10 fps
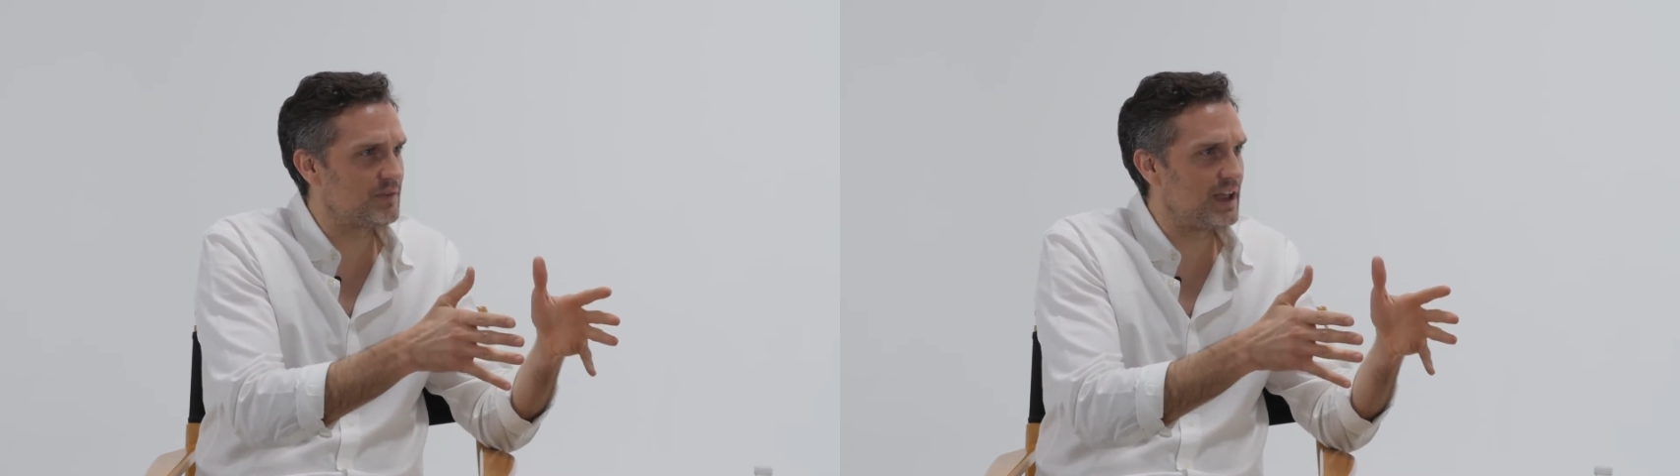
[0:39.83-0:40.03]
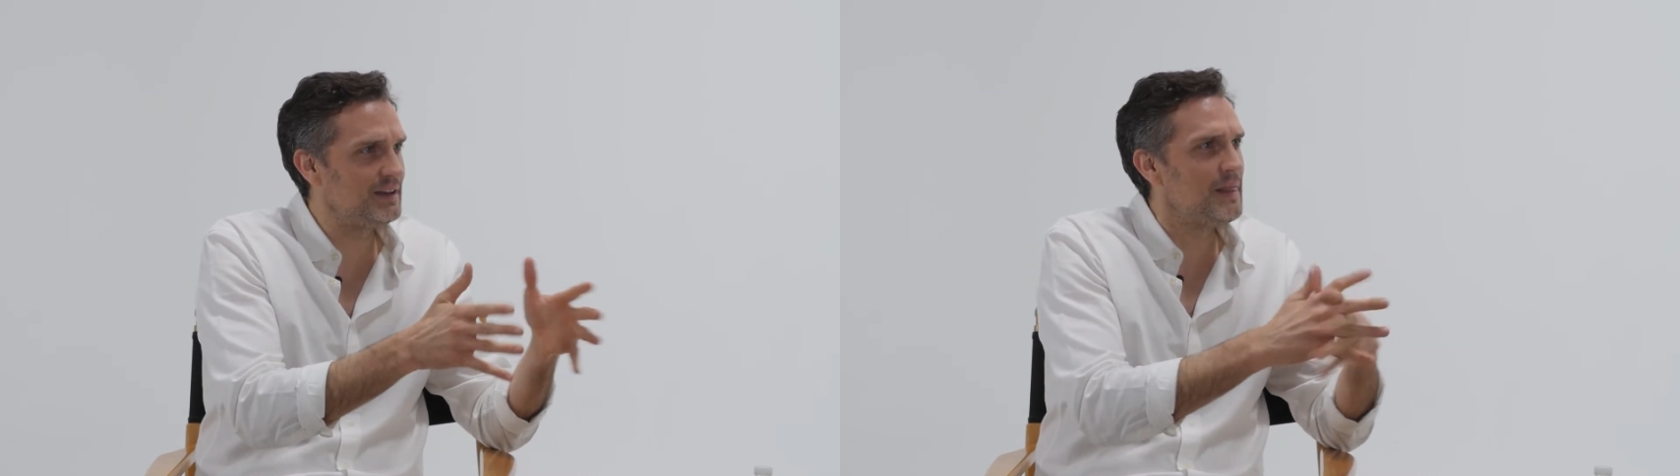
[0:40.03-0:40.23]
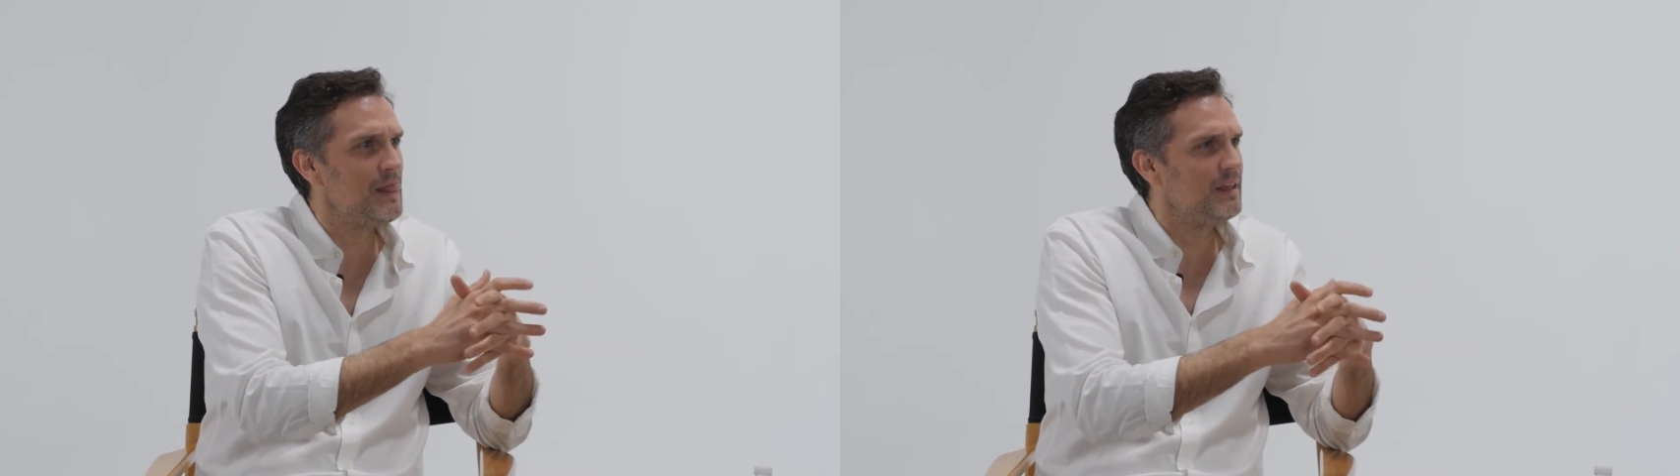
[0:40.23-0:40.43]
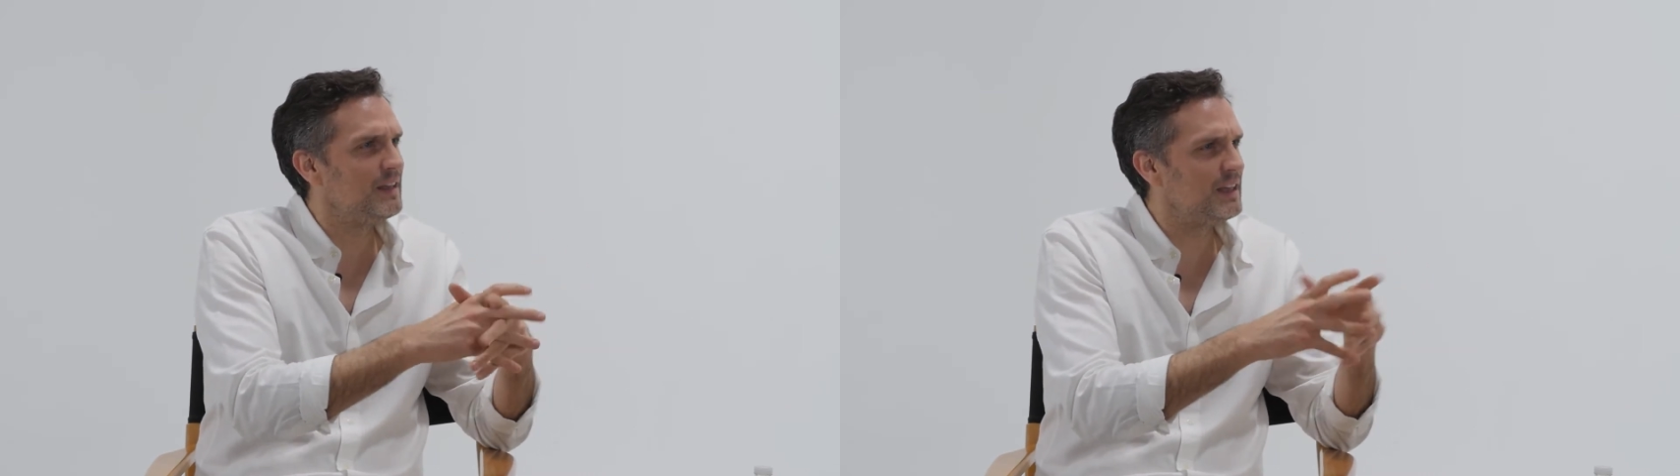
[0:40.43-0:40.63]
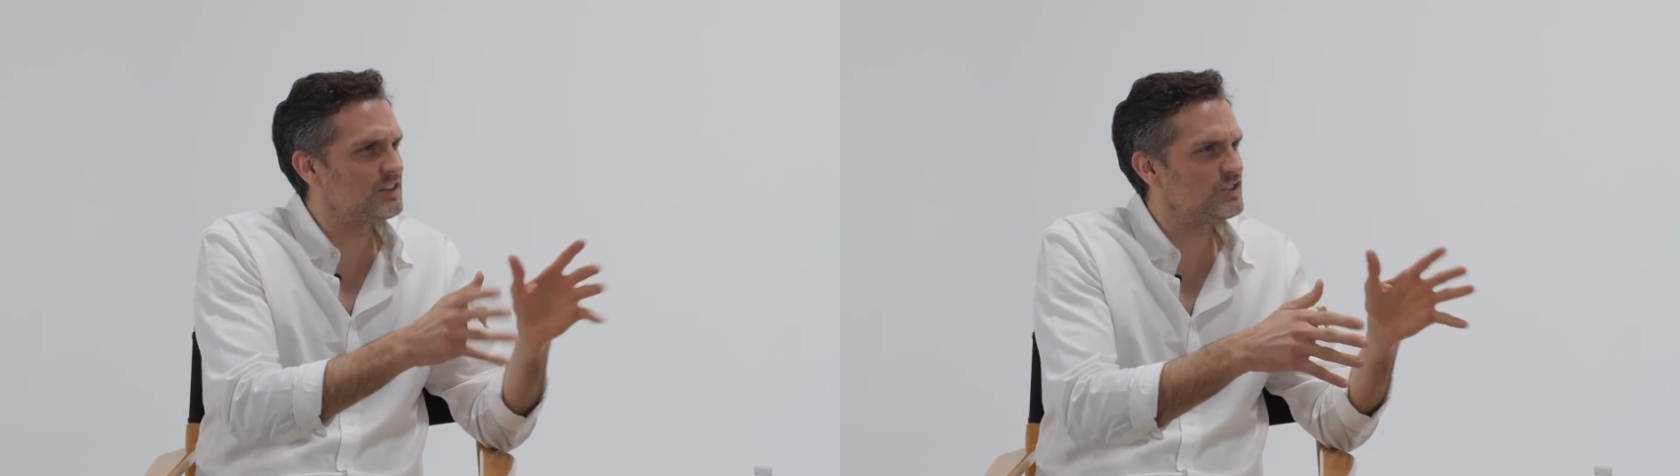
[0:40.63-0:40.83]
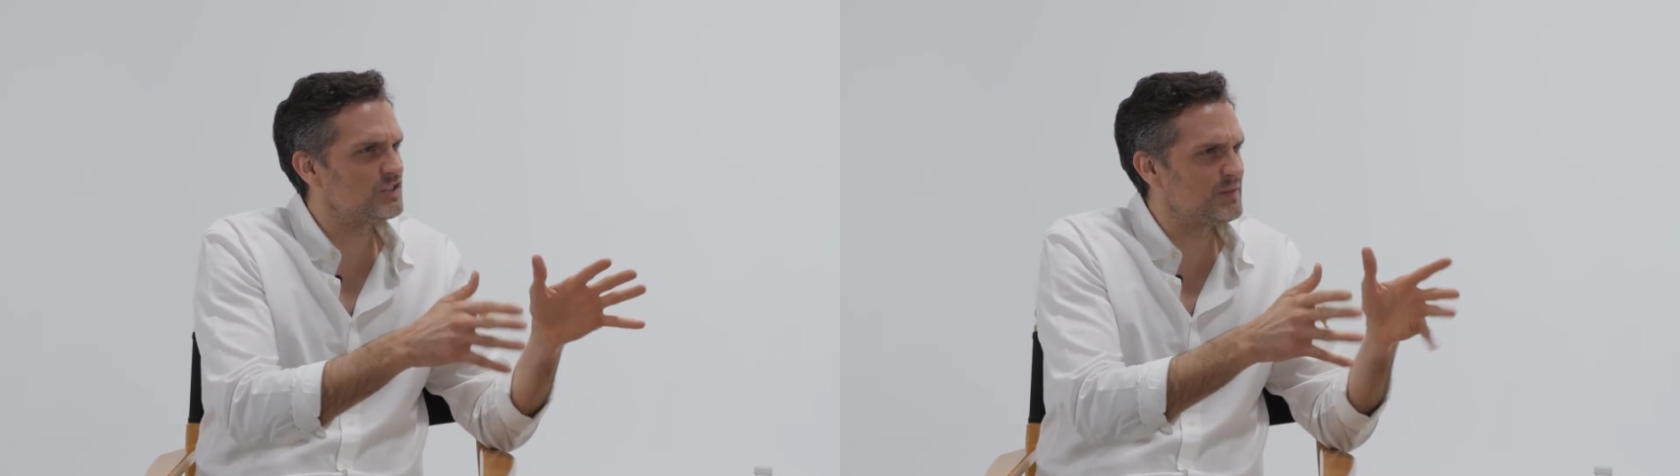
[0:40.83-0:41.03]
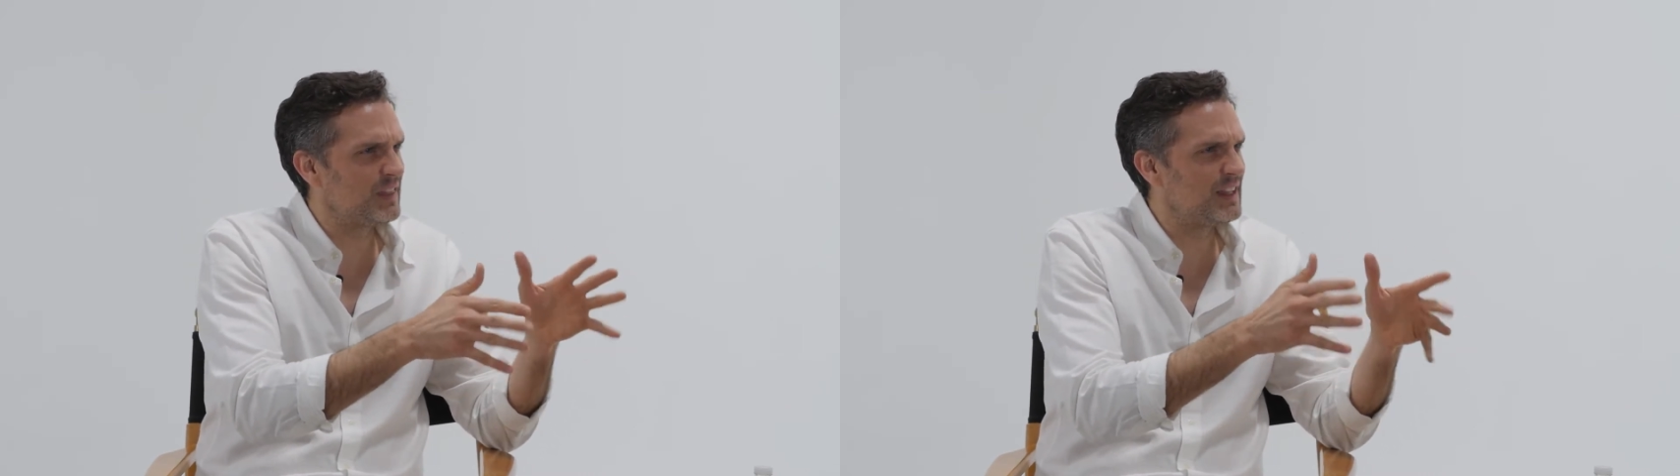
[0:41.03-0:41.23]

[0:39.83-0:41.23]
right? Ish, something